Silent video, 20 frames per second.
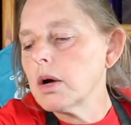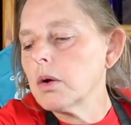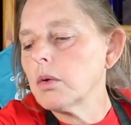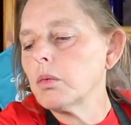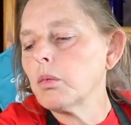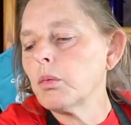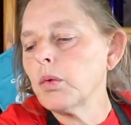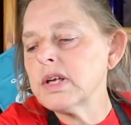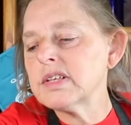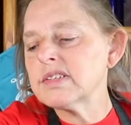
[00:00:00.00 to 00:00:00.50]

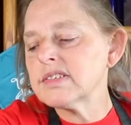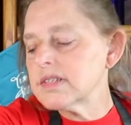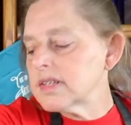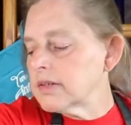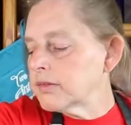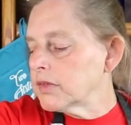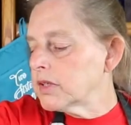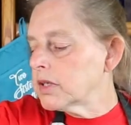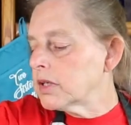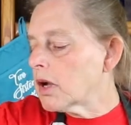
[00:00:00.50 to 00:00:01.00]
we
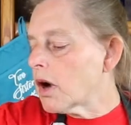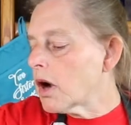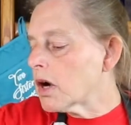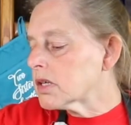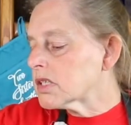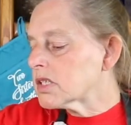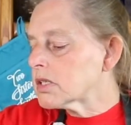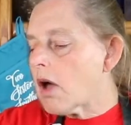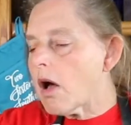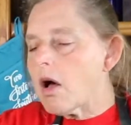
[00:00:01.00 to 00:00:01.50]
sifted our
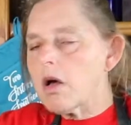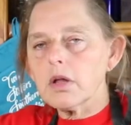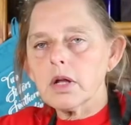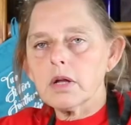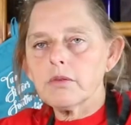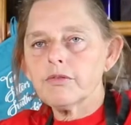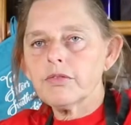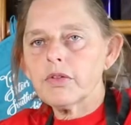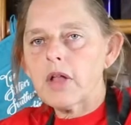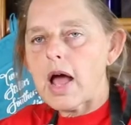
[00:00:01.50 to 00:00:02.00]
salt
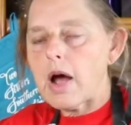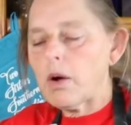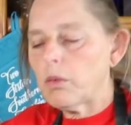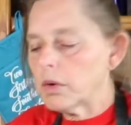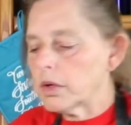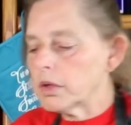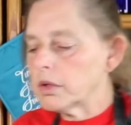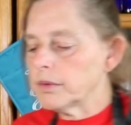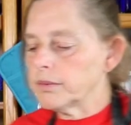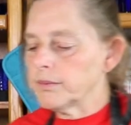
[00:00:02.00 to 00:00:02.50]
and
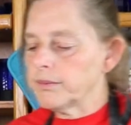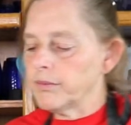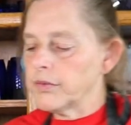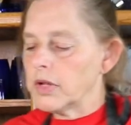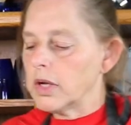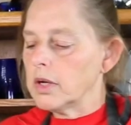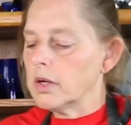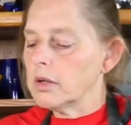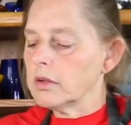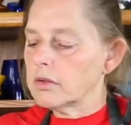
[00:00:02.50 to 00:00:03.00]
flour,
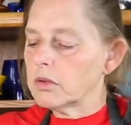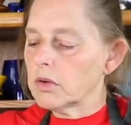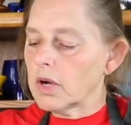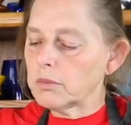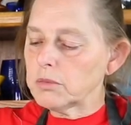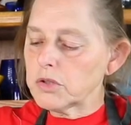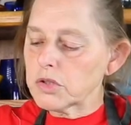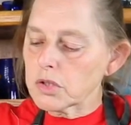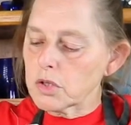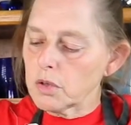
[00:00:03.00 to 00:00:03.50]
so
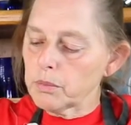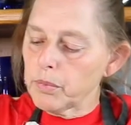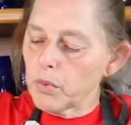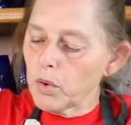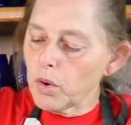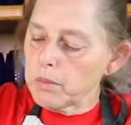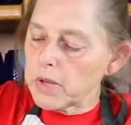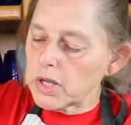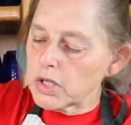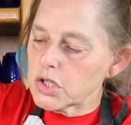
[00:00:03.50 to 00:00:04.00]
I'm just going to
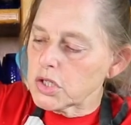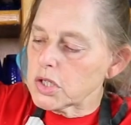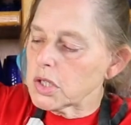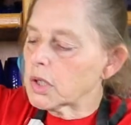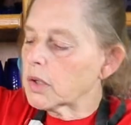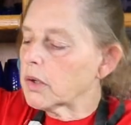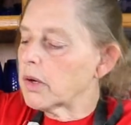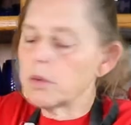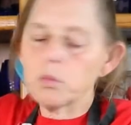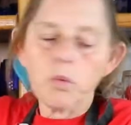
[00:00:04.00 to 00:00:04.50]
pour my
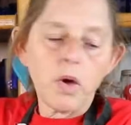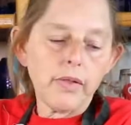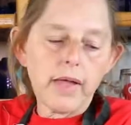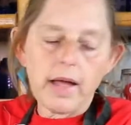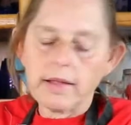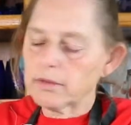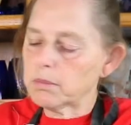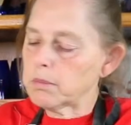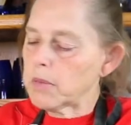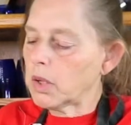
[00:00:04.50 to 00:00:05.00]
sugar in while
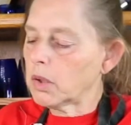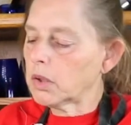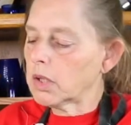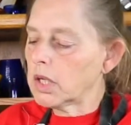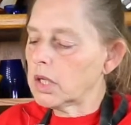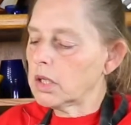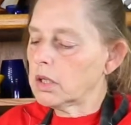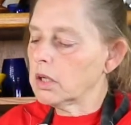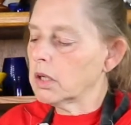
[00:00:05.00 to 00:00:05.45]
that's melting.